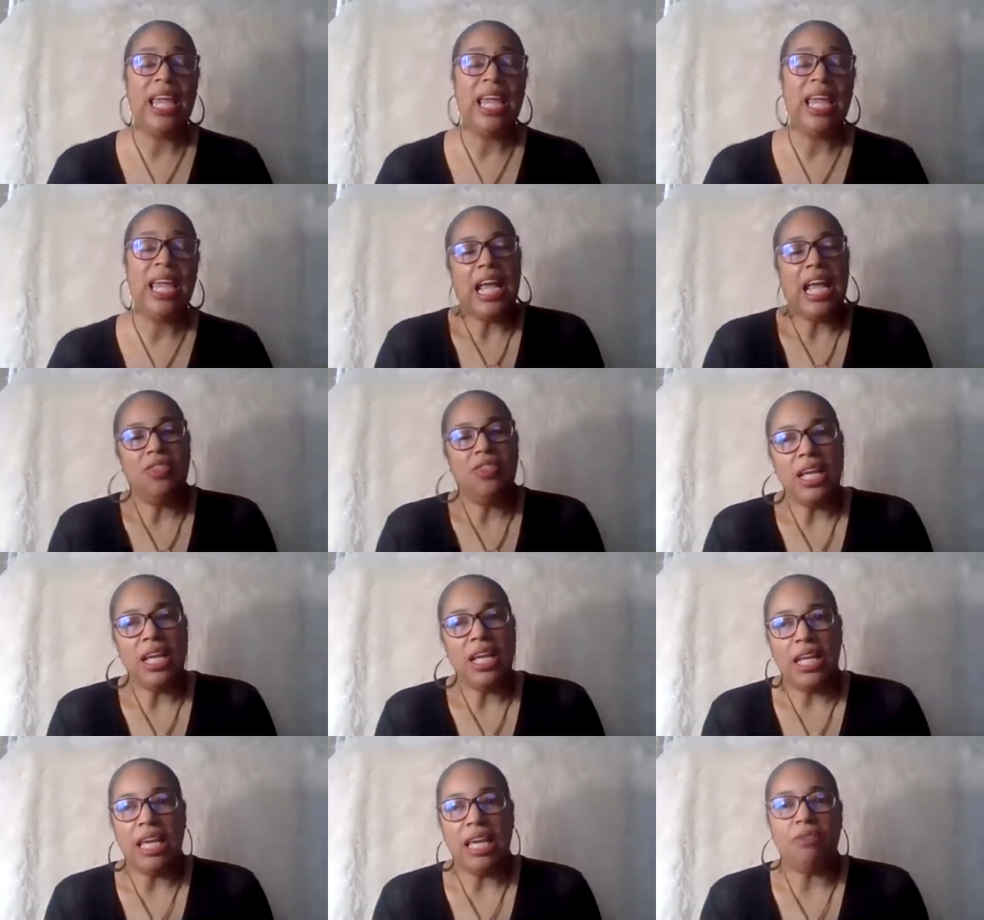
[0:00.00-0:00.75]
And
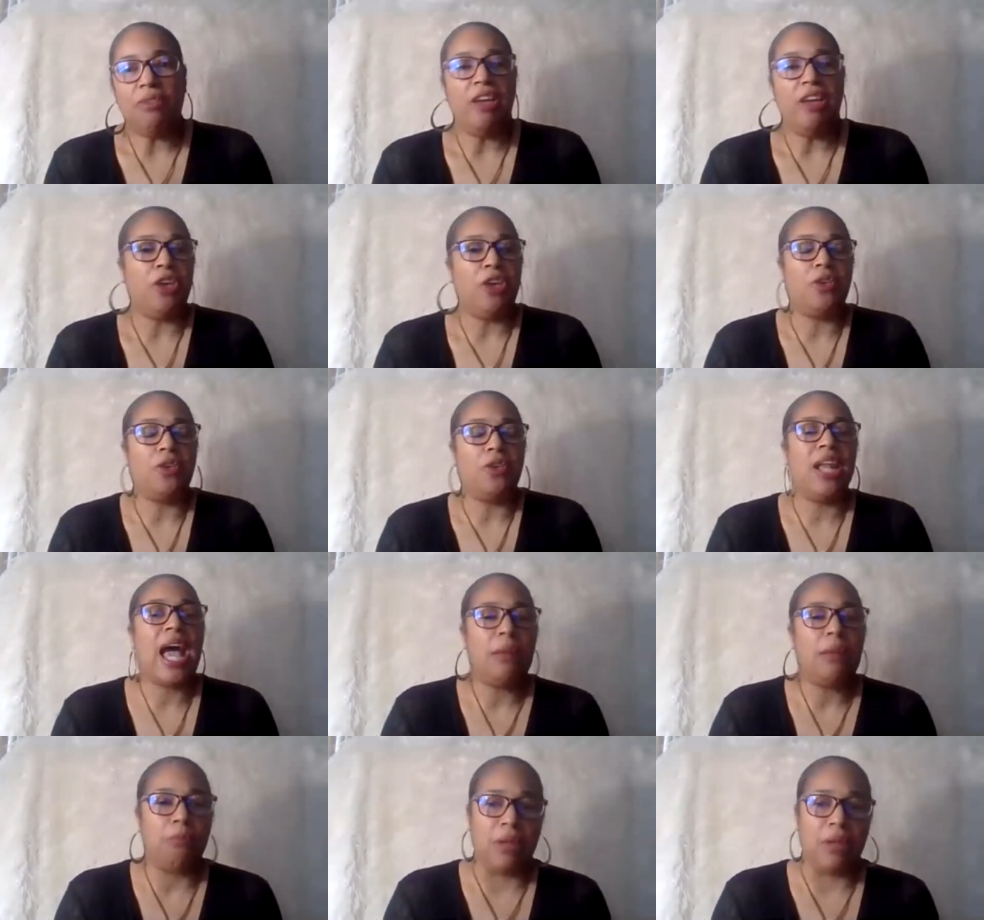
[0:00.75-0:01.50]
then even if you're
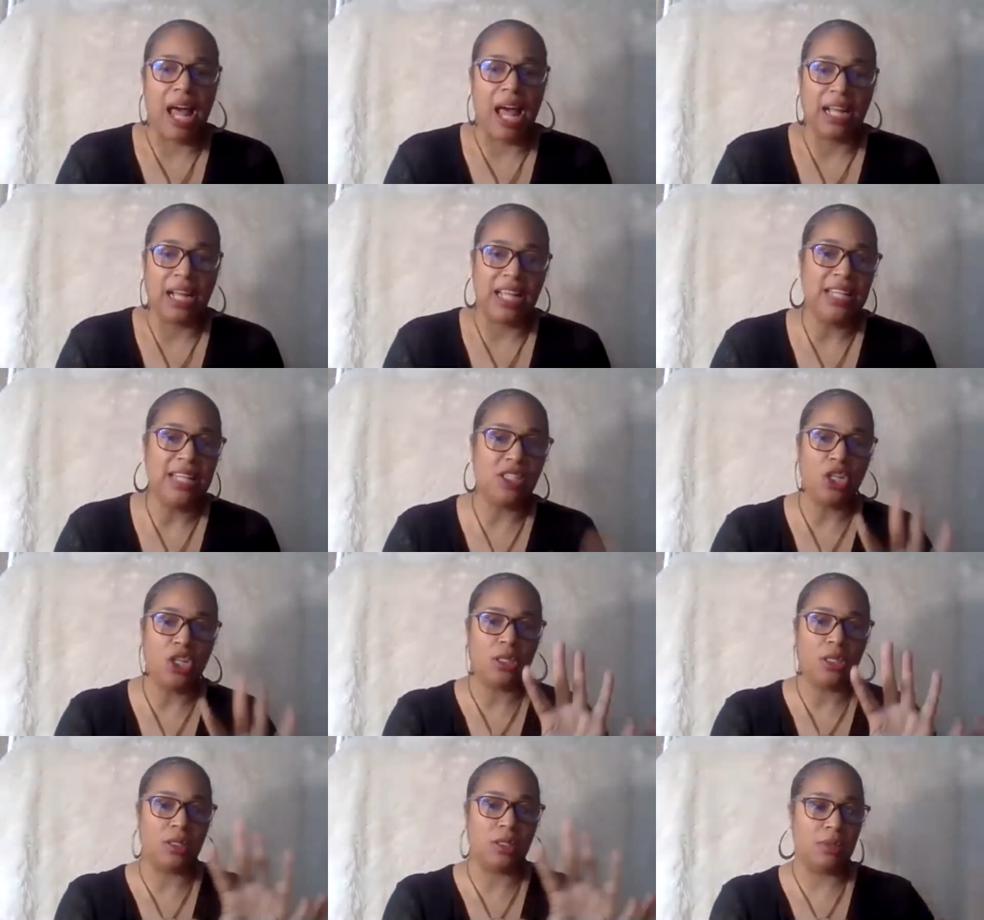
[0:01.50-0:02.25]
not blocked, that's
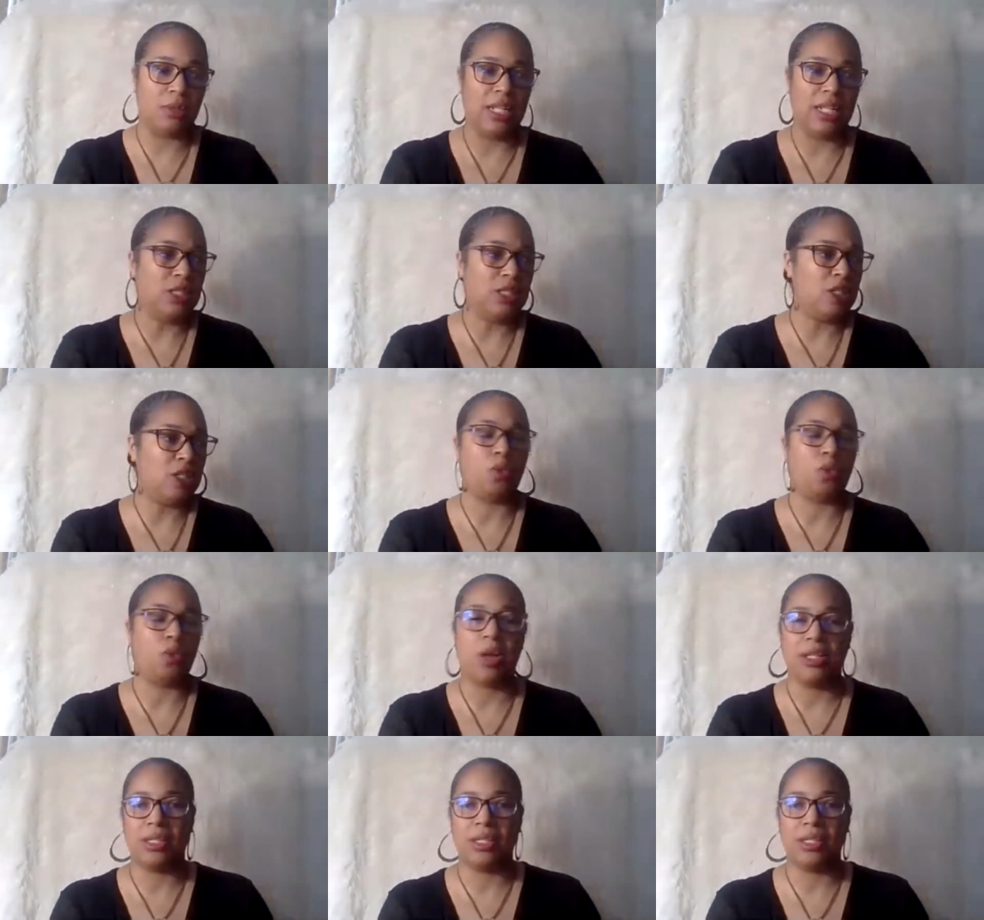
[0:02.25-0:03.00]
just
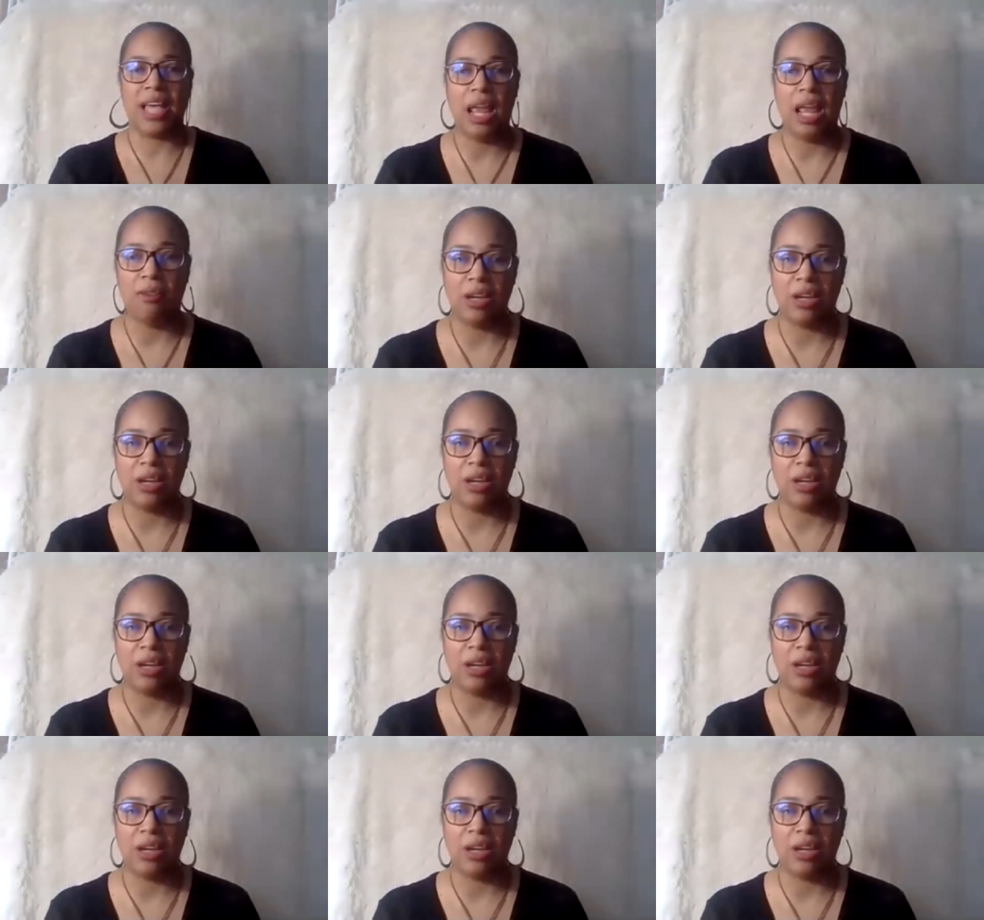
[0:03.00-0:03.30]
one side of it.